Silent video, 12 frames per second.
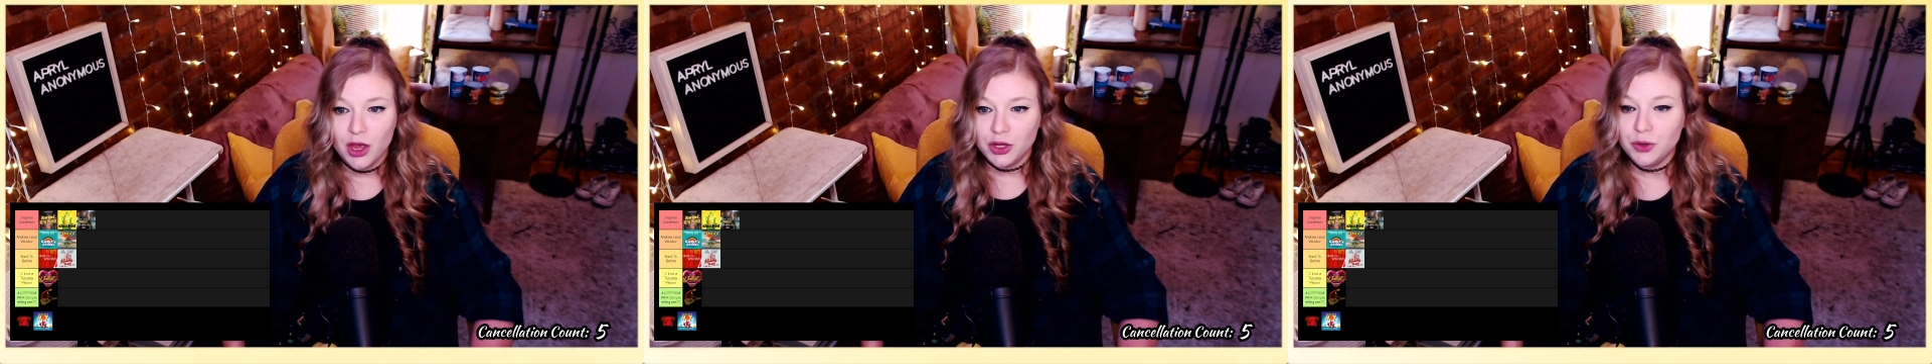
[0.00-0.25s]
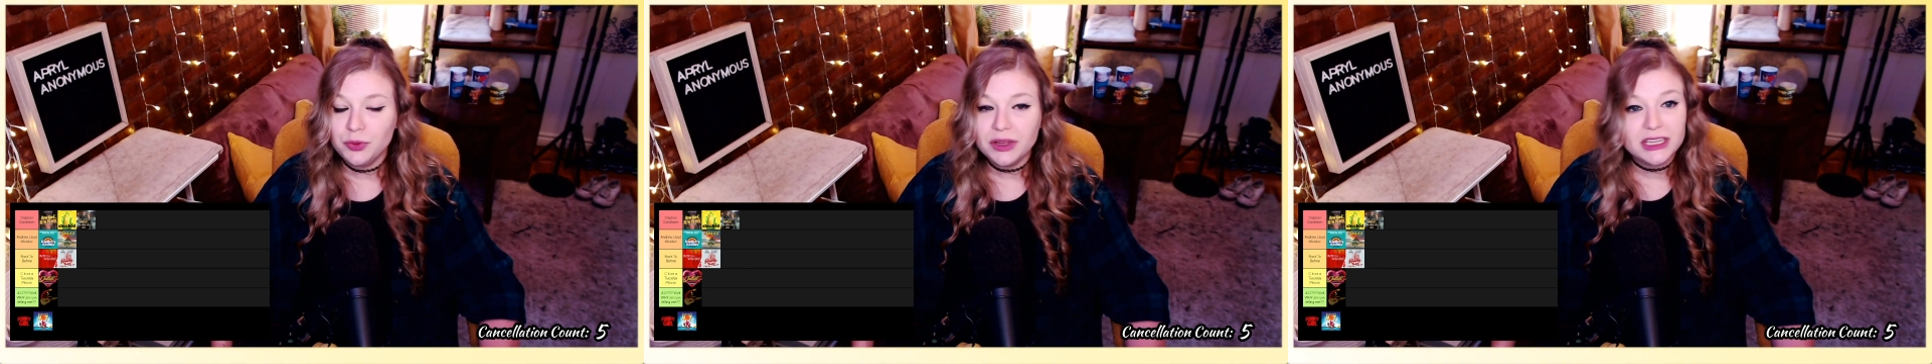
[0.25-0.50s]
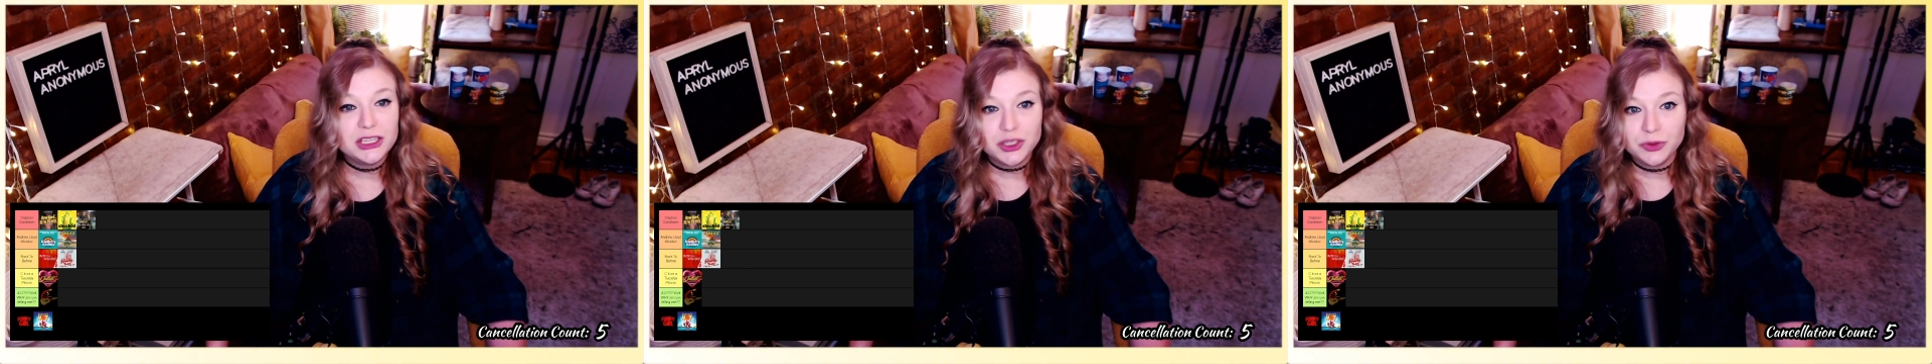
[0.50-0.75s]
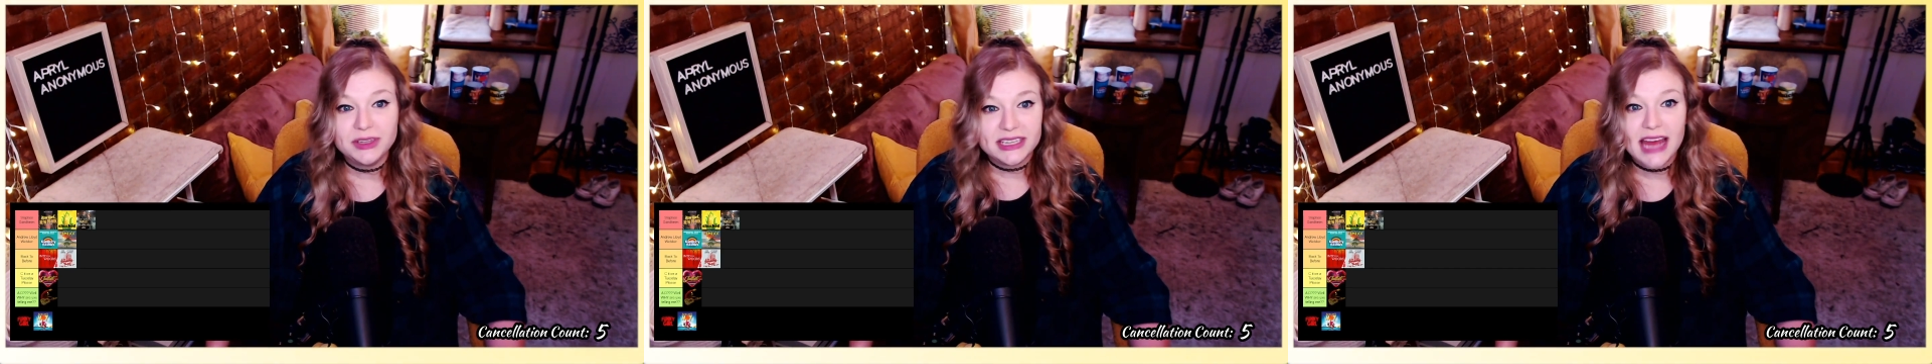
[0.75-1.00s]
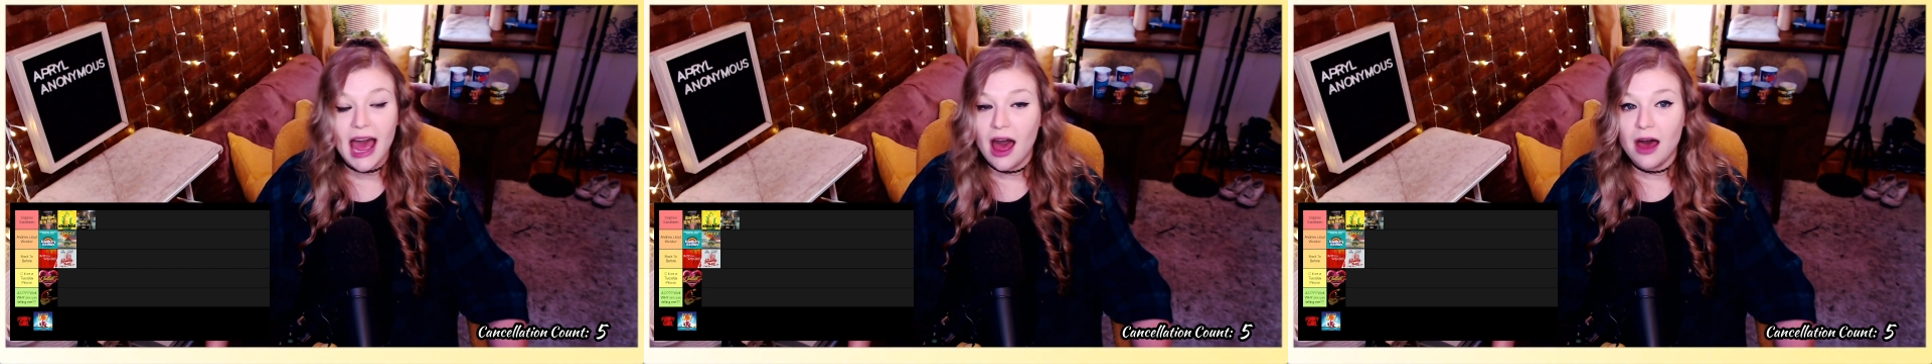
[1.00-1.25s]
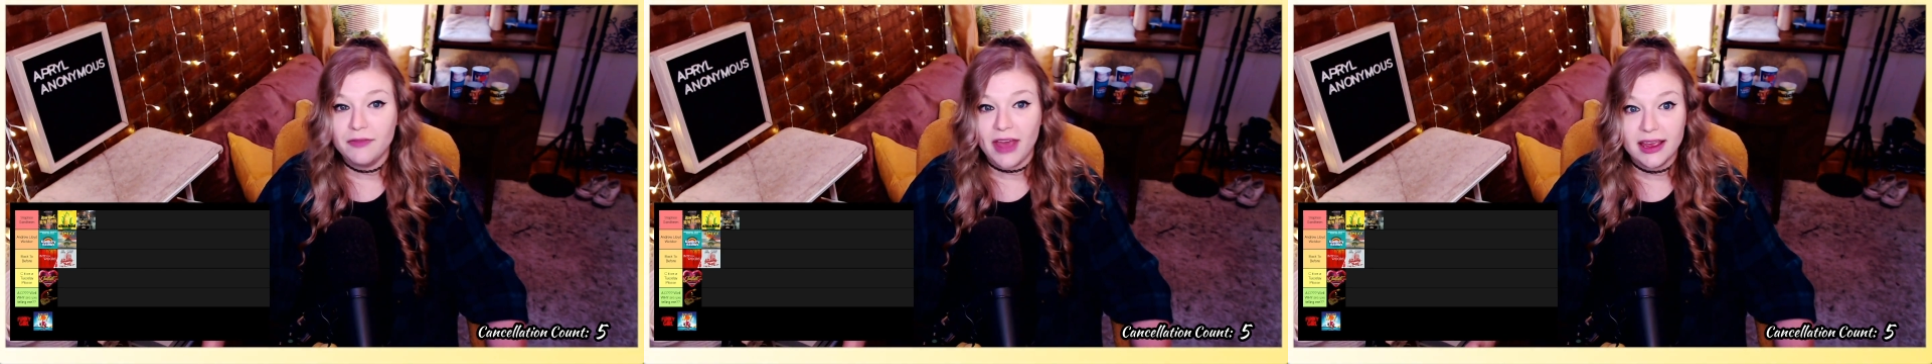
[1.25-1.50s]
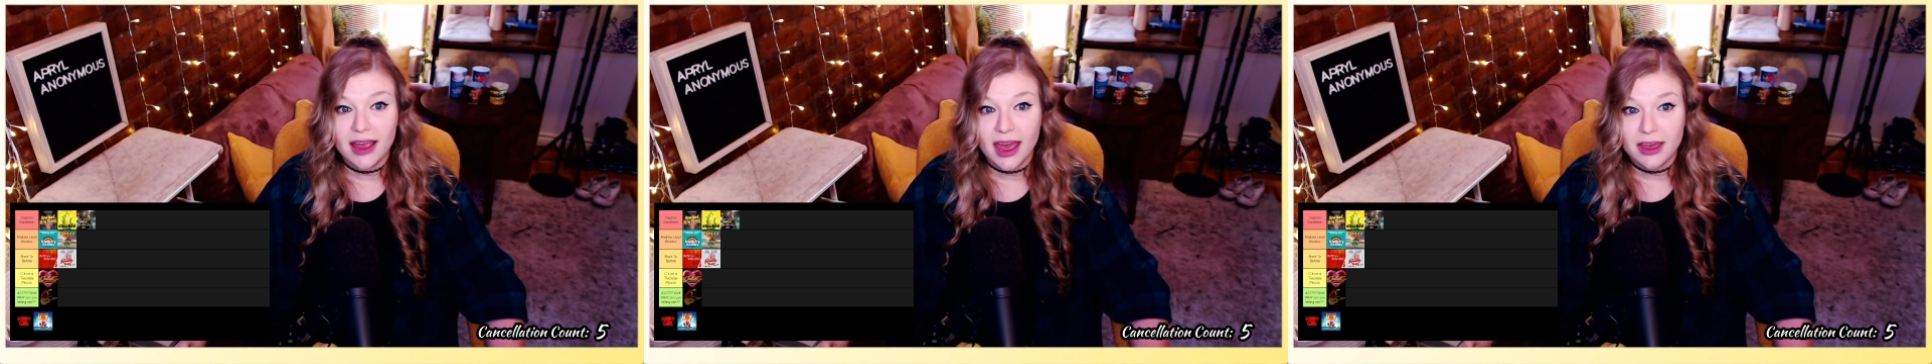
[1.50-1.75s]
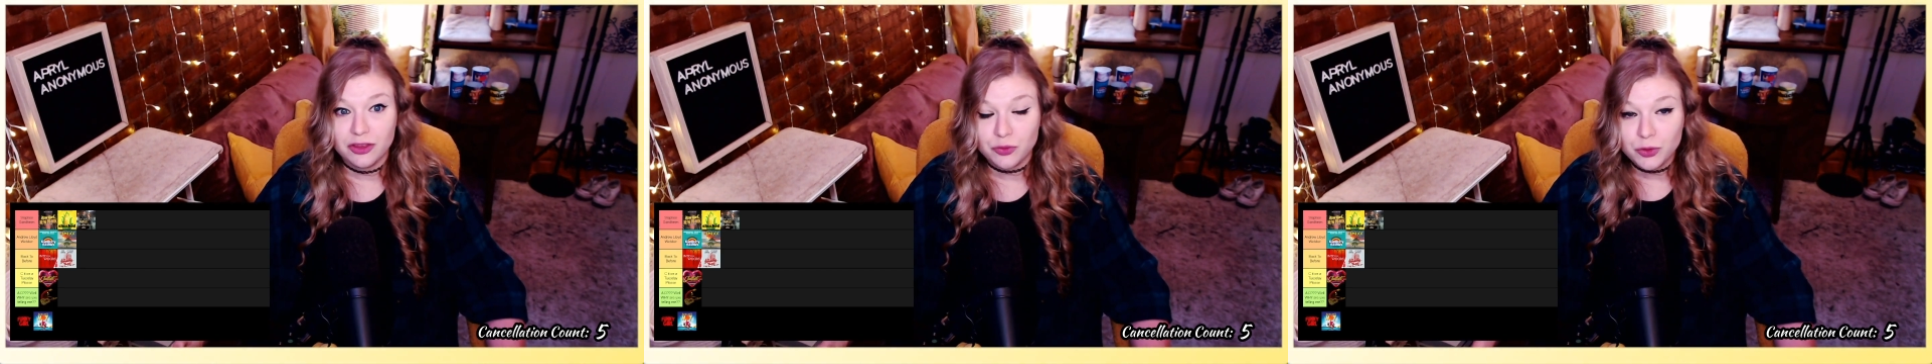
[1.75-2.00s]
you really do need to have
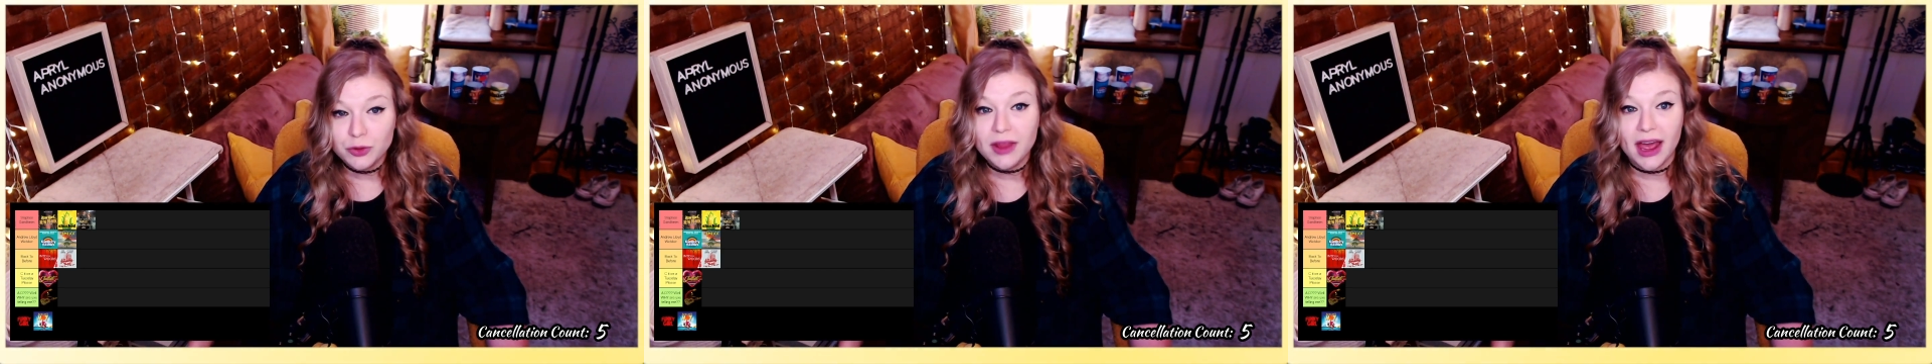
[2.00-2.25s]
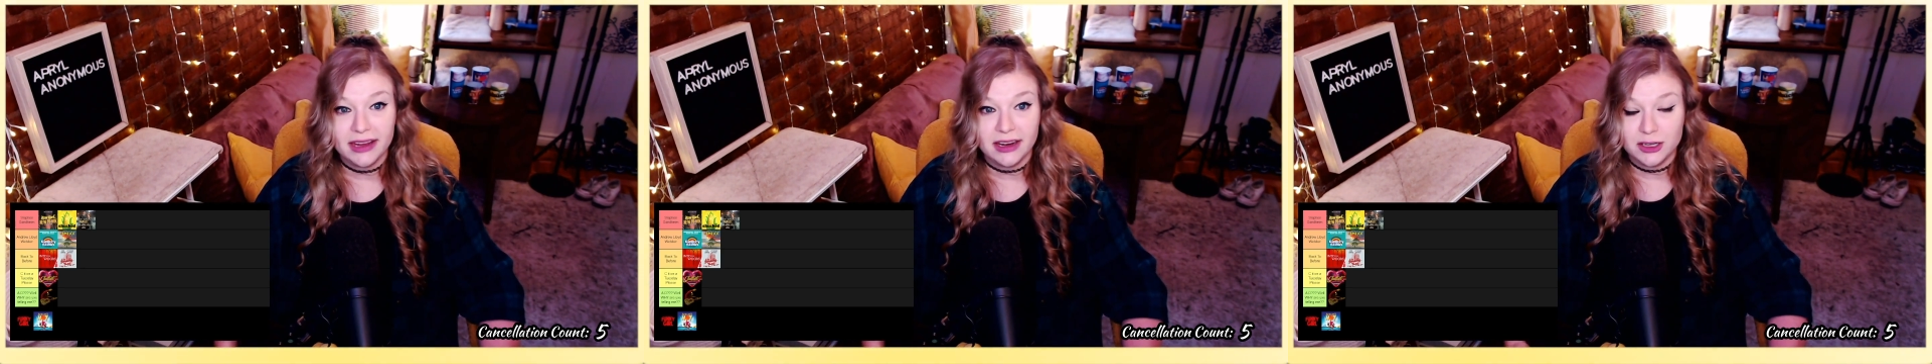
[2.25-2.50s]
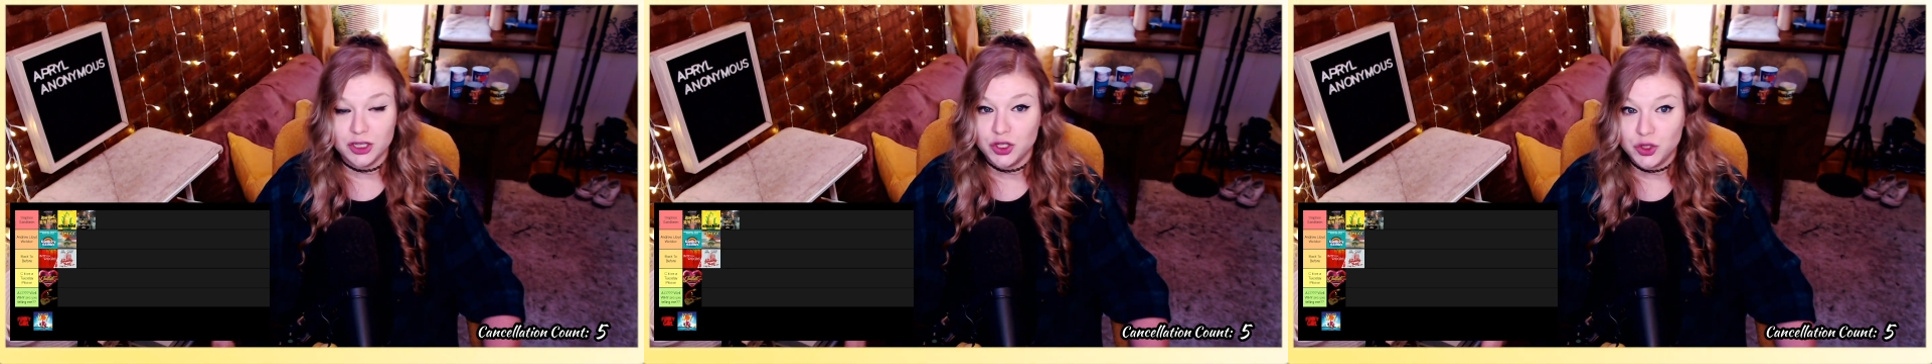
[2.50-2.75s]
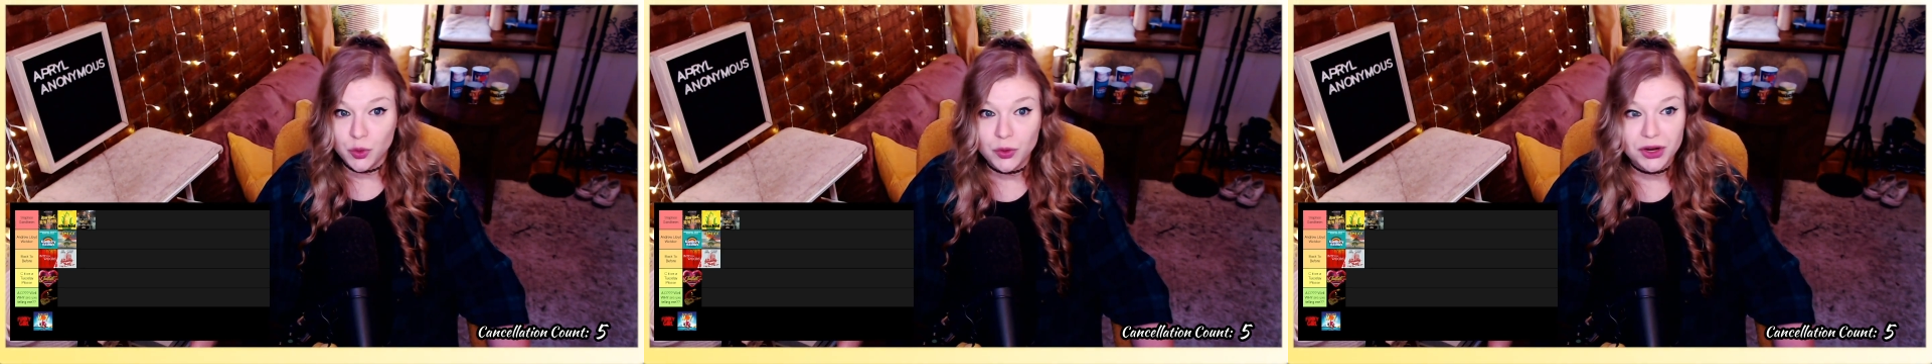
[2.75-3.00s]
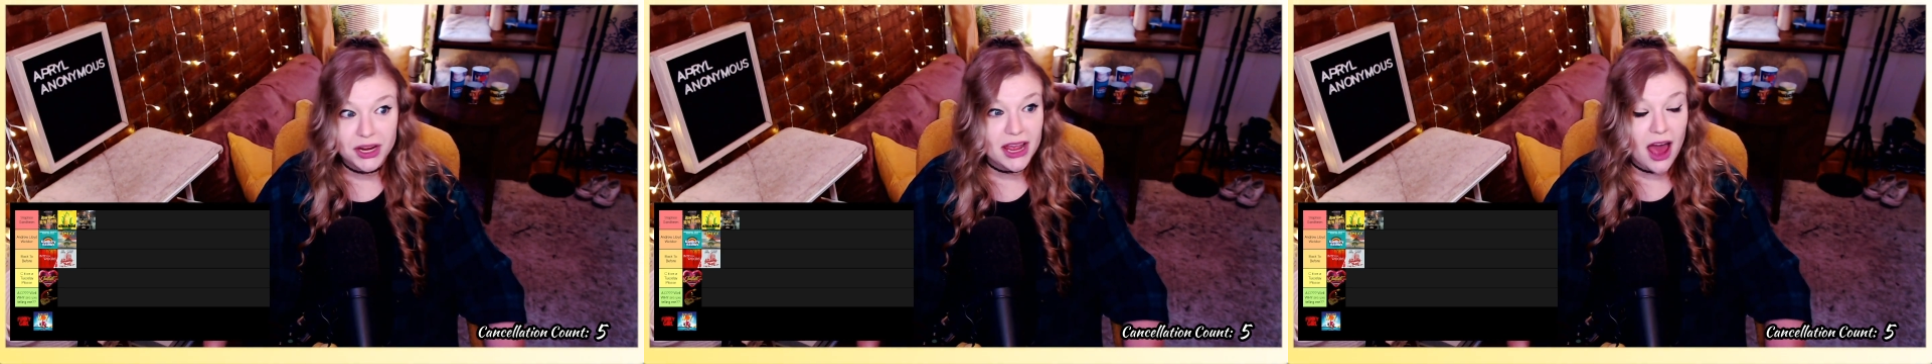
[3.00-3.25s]
a through line and a story.